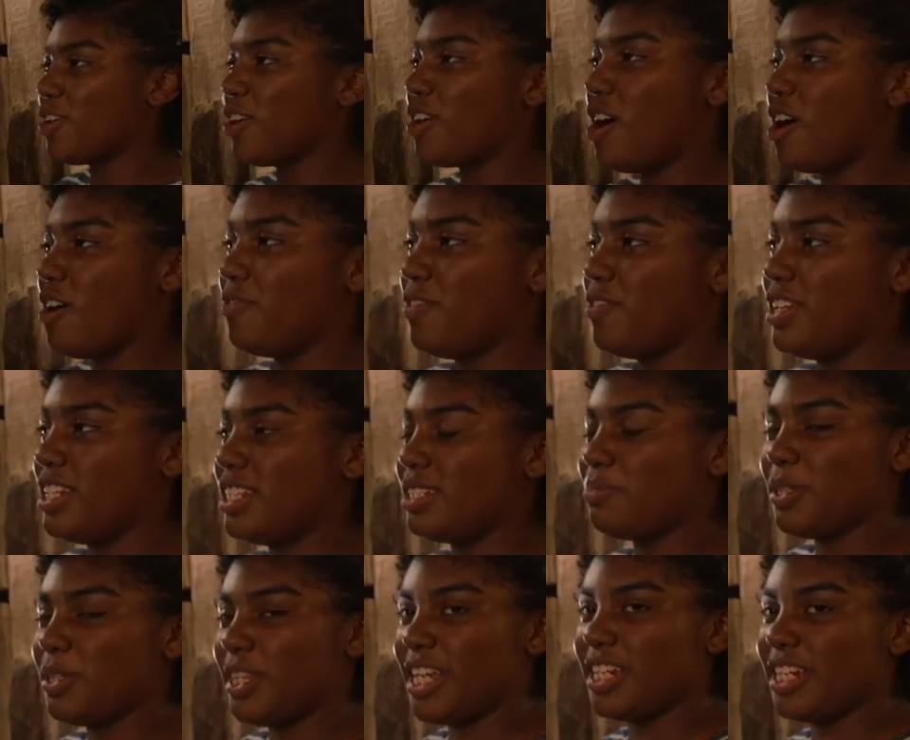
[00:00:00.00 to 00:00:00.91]
of your
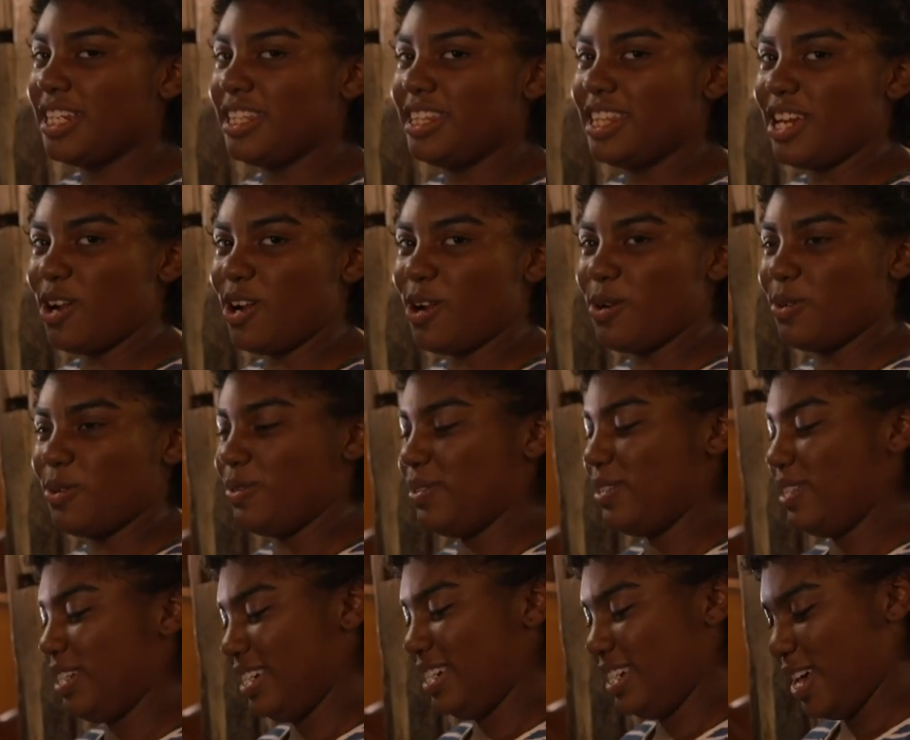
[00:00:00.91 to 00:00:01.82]
confidence, but they need their
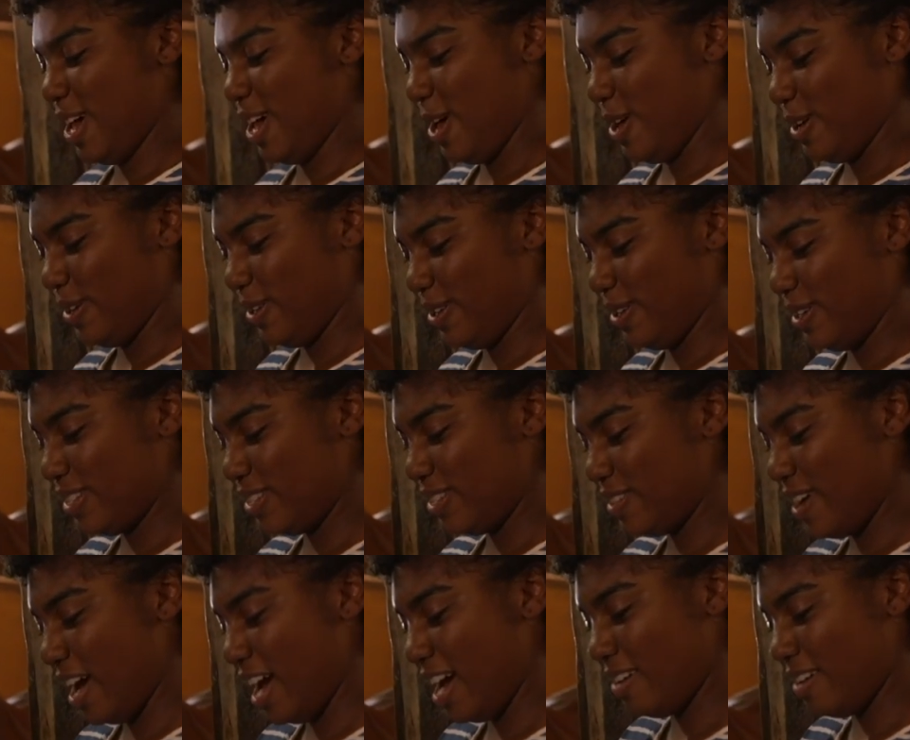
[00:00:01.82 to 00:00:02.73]
own to
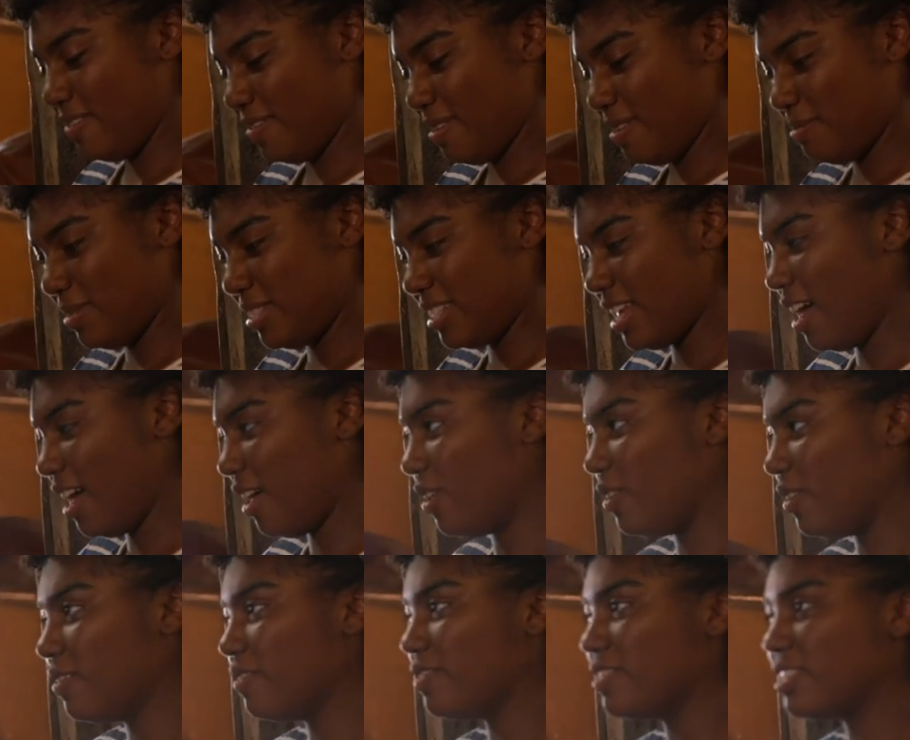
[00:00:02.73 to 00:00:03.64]
thrive
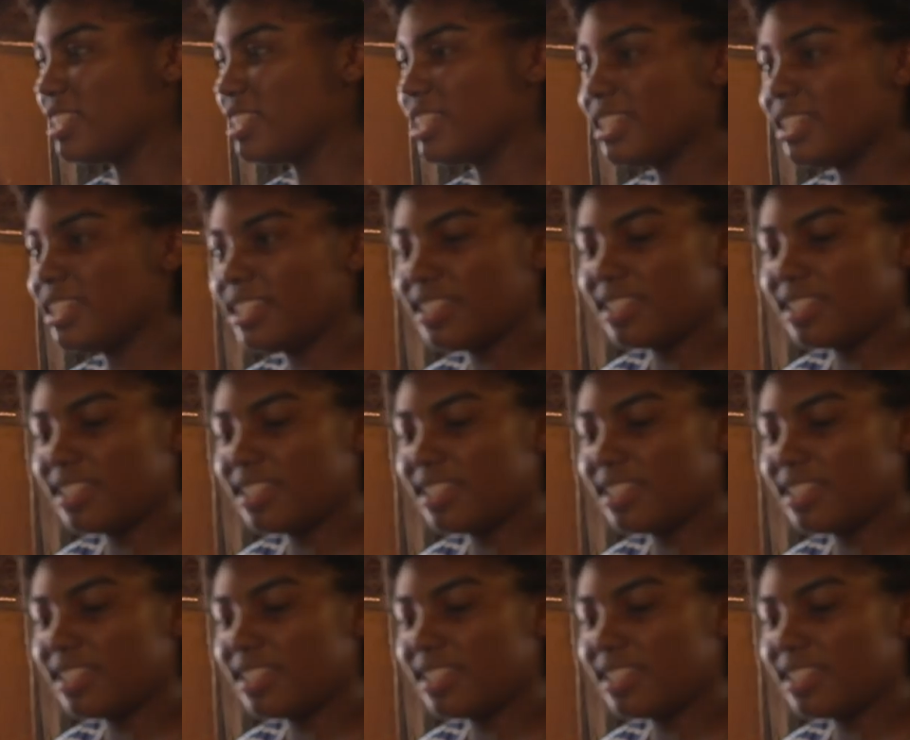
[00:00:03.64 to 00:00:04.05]
themselves.